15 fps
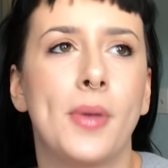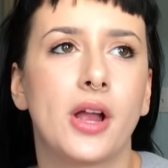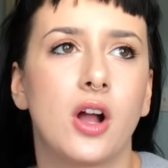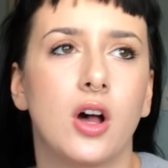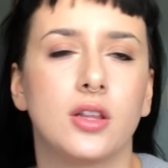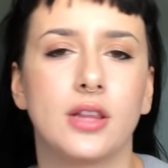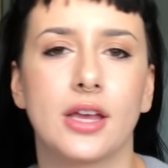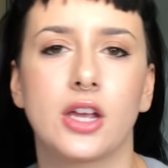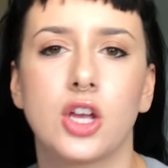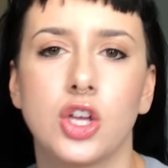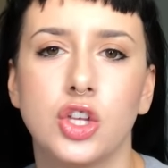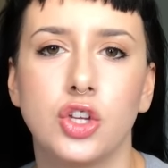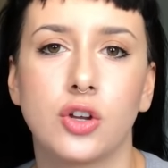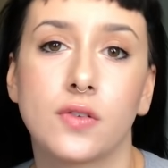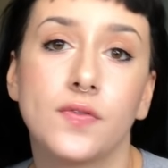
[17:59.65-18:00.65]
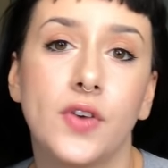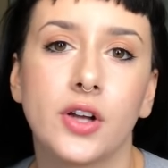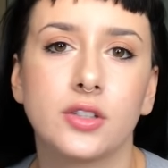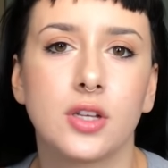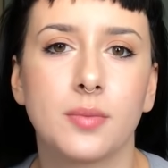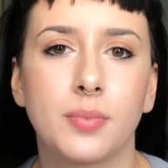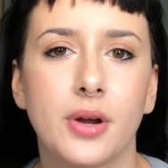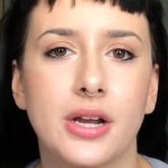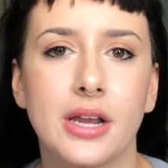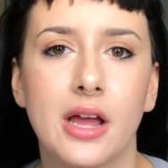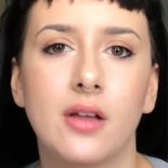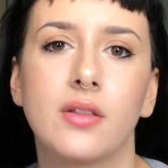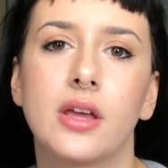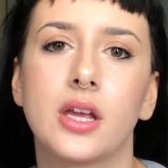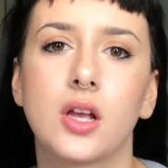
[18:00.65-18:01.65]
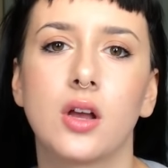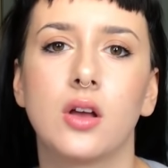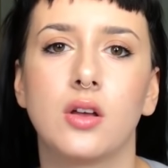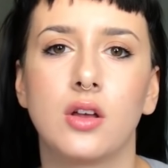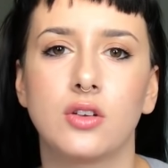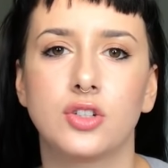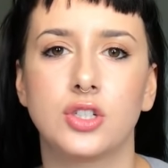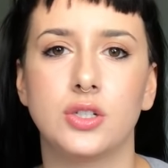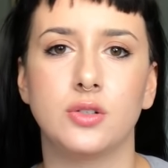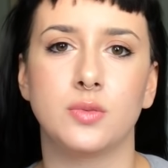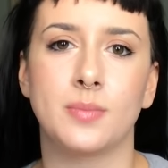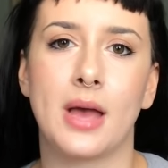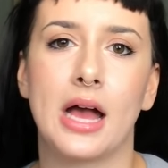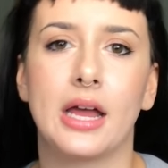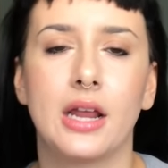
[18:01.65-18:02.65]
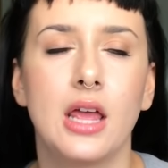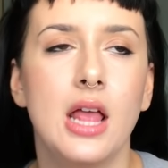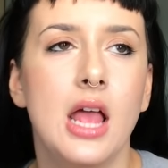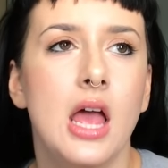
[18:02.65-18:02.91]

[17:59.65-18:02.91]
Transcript: my god, like, you're fucked up right now. Like, she was mad.